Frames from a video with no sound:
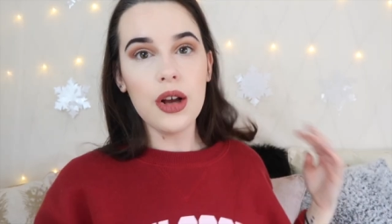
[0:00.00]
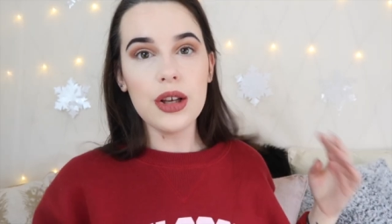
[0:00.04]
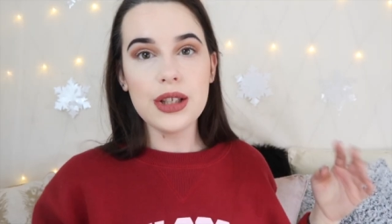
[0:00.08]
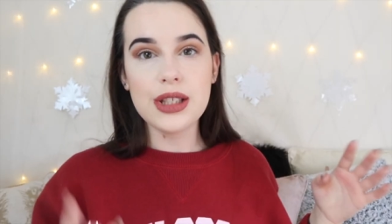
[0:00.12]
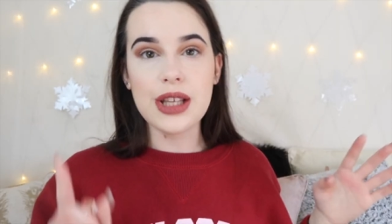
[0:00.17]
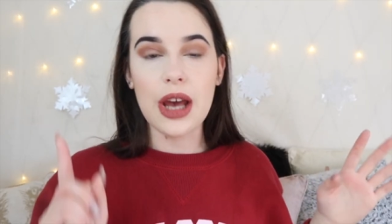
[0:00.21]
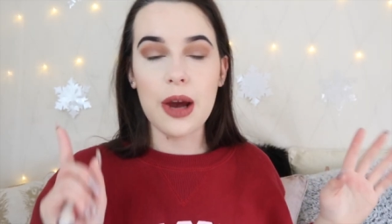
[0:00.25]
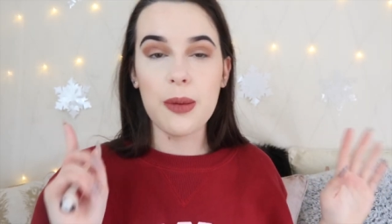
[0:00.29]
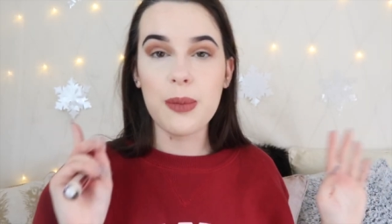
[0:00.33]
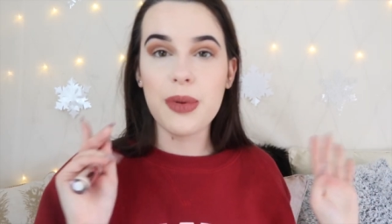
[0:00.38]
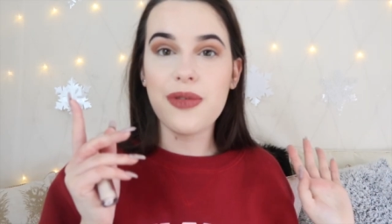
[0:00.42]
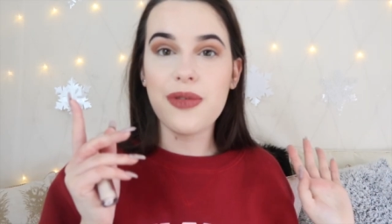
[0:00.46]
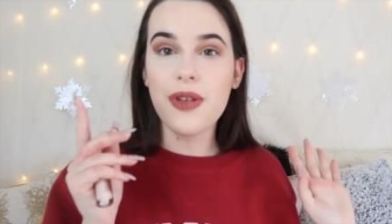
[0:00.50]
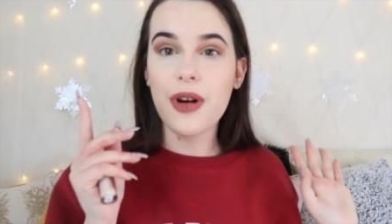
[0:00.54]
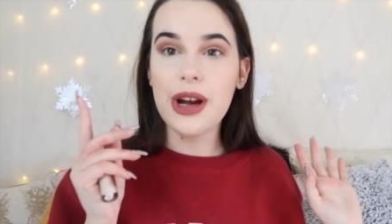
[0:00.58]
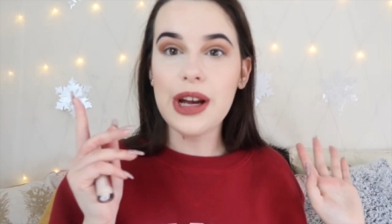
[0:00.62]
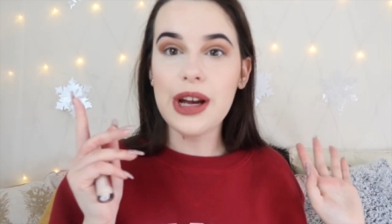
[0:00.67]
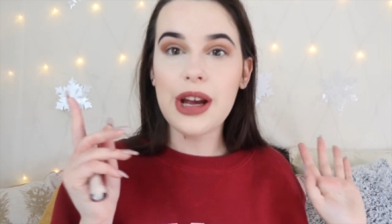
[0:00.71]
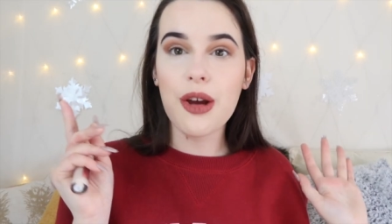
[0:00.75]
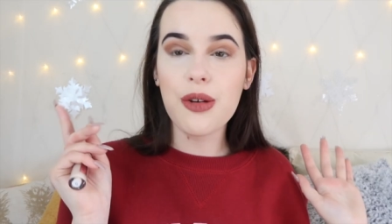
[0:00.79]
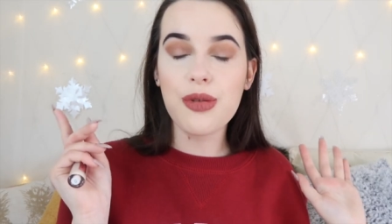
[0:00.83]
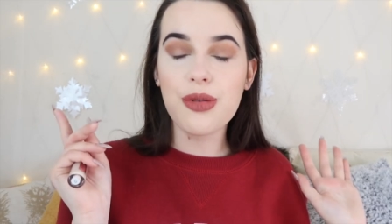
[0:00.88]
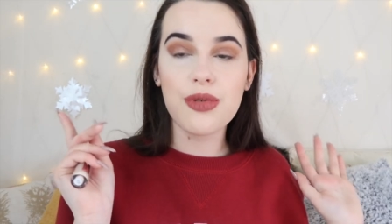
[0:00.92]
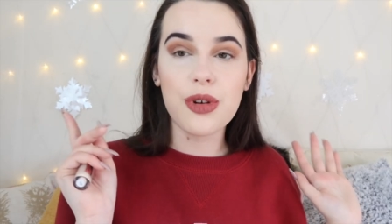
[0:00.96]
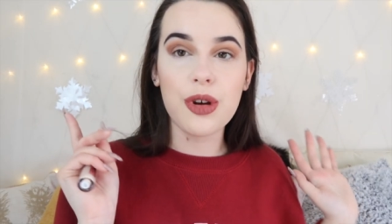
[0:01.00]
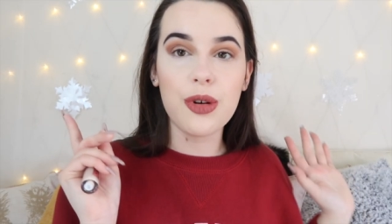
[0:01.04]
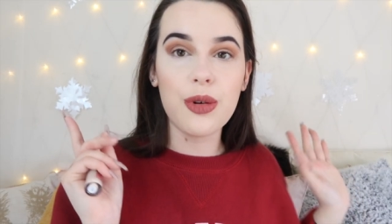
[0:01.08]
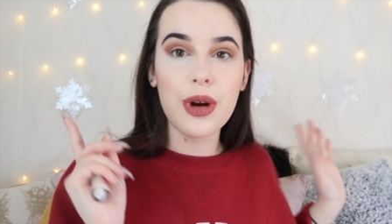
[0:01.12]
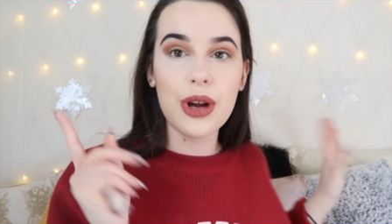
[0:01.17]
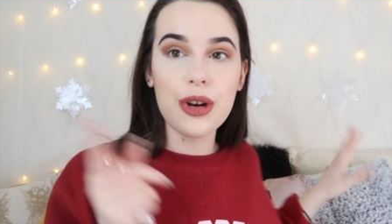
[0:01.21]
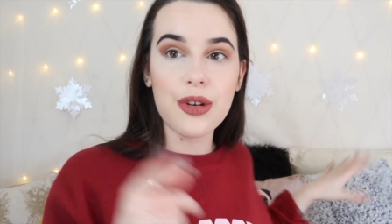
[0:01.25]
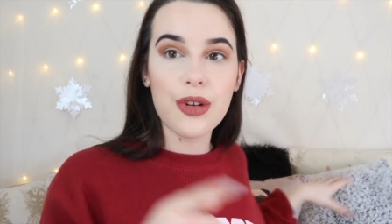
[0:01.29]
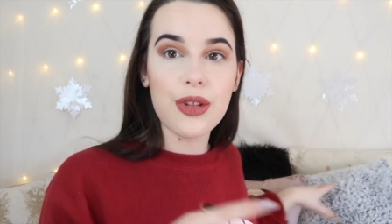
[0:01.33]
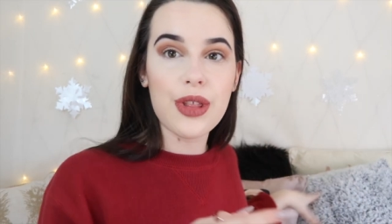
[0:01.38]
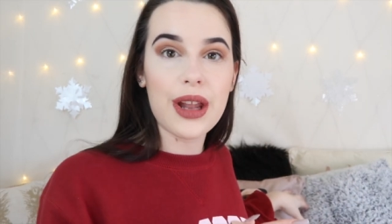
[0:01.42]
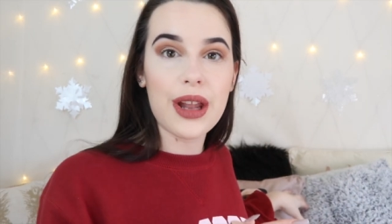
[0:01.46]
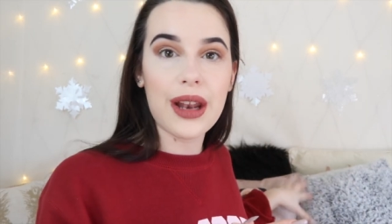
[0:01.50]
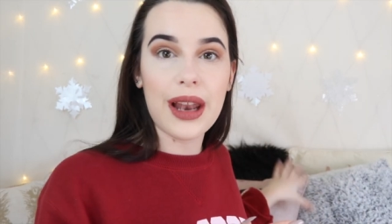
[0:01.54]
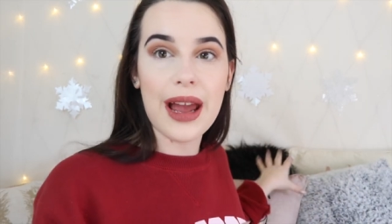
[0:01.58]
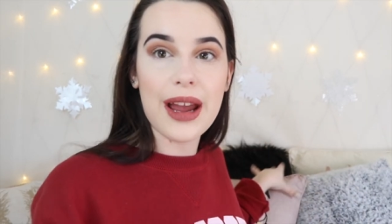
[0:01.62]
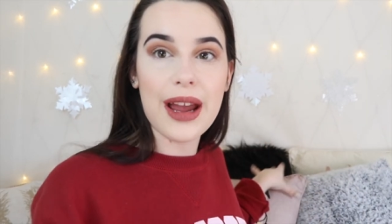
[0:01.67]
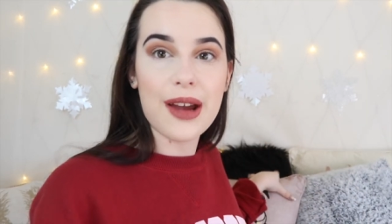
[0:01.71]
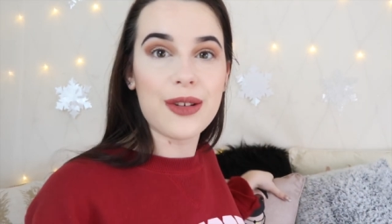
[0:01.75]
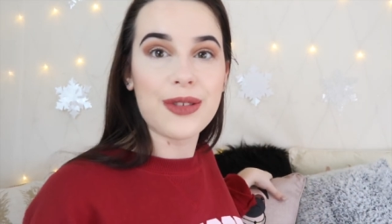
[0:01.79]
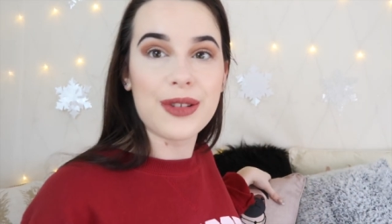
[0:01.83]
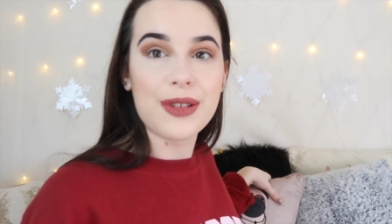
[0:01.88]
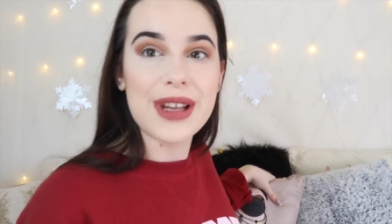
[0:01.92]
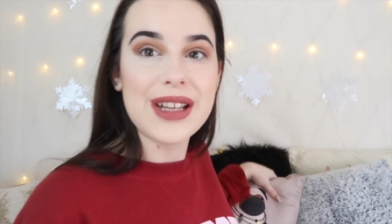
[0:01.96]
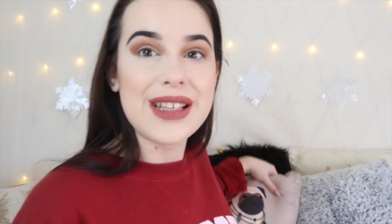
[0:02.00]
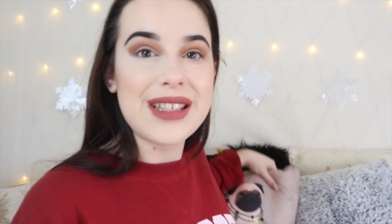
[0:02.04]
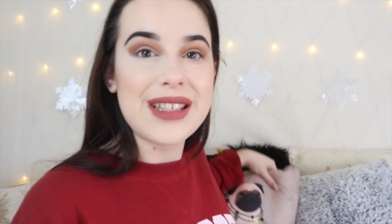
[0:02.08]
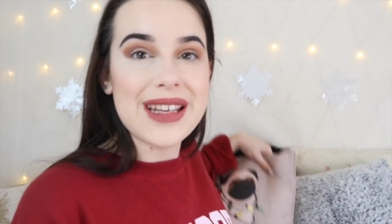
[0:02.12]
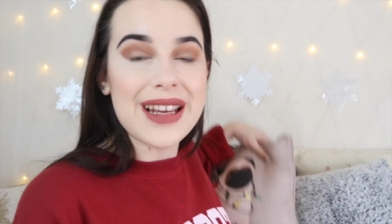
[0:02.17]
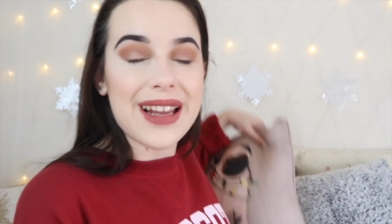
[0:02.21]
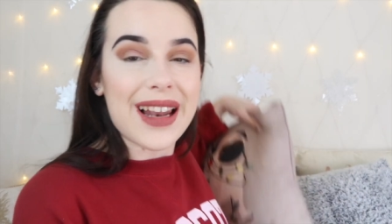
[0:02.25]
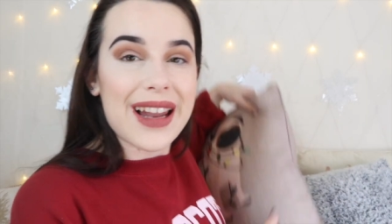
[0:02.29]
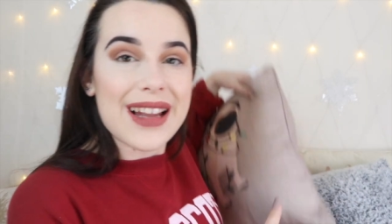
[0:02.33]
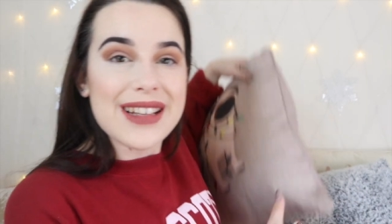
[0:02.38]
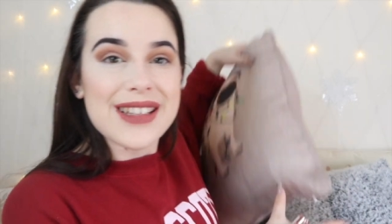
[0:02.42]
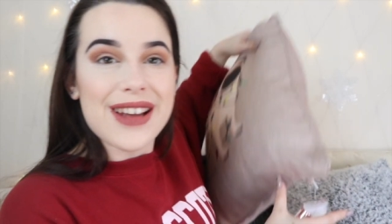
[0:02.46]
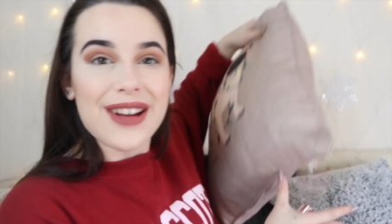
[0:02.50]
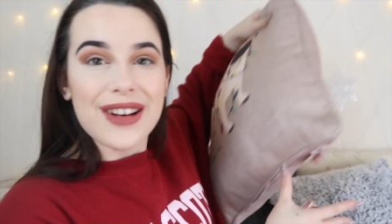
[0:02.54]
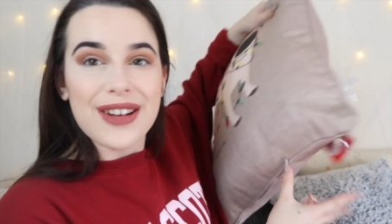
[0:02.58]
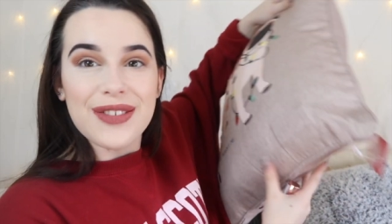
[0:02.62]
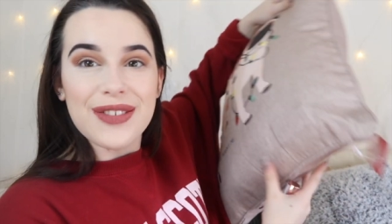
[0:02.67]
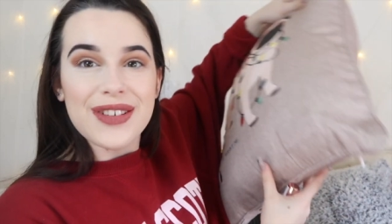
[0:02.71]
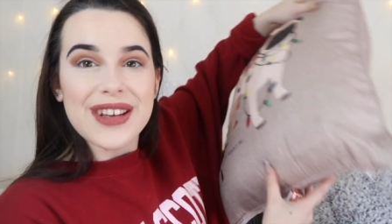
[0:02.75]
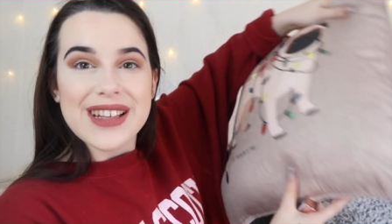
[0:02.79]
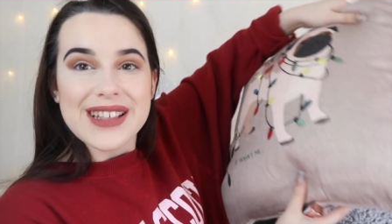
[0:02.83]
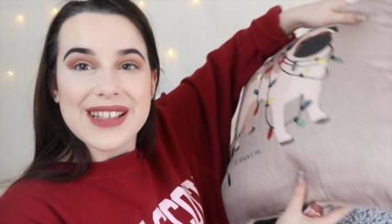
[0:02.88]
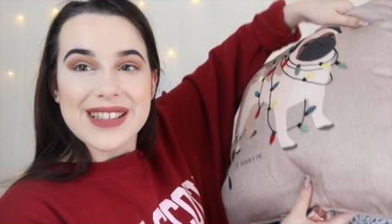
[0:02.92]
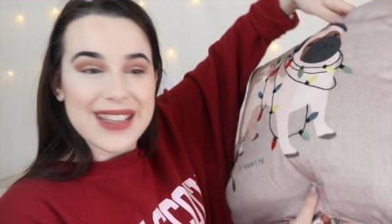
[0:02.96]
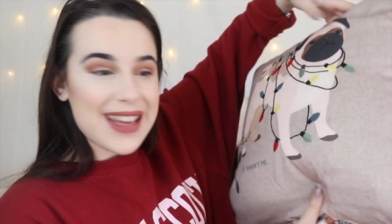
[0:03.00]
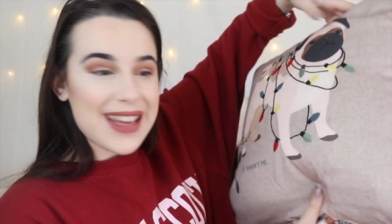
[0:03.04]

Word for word: Also, before I go through another layer of concealer, I don't know if you can